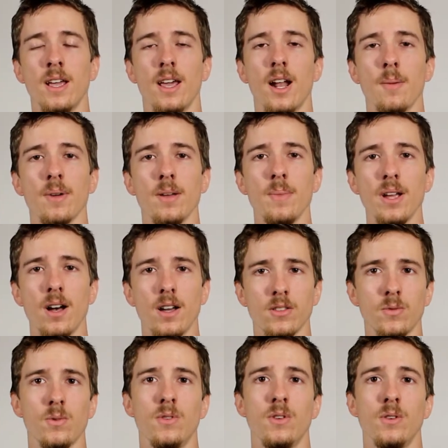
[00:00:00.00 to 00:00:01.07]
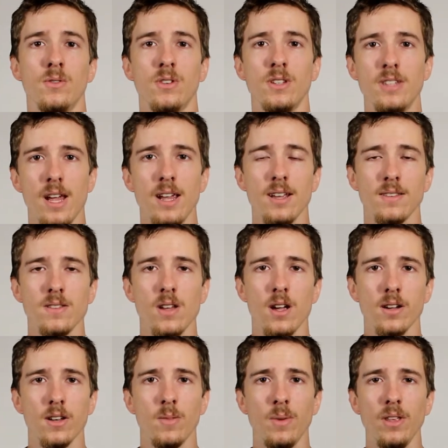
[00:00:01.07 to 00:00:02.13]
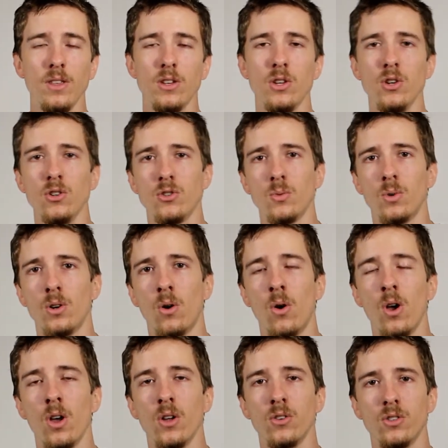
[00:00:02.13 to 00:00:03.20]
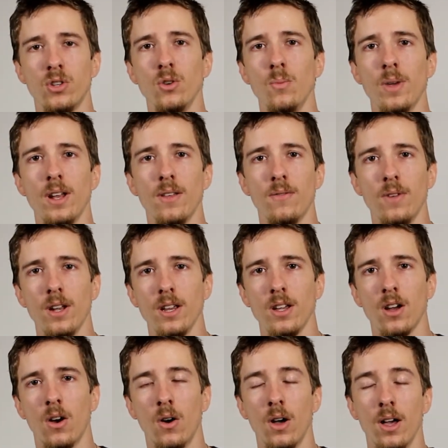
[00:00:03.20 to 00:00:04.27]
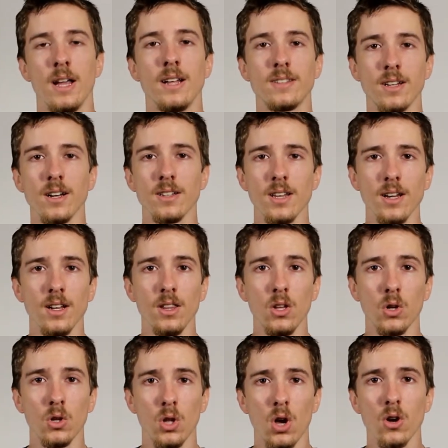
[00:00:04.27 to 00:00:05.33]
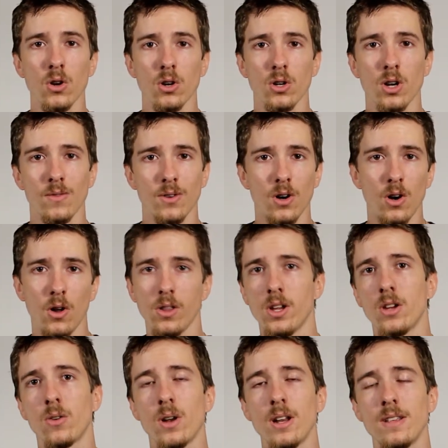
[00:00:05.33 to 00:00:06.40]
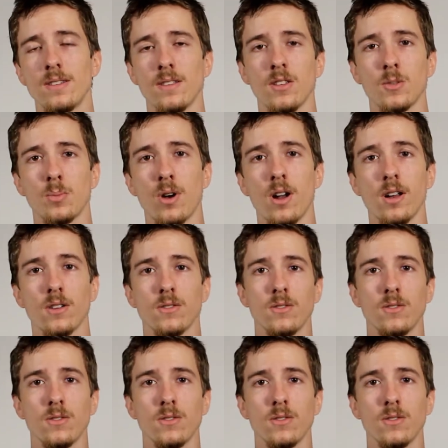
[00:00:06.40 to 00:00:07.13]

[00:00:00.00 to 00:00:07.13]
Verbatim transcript: And I'm gonna be honest with you, today is not gonna be the usual two minute video. It's gonna take a little longer to cover all the ingredients in this product.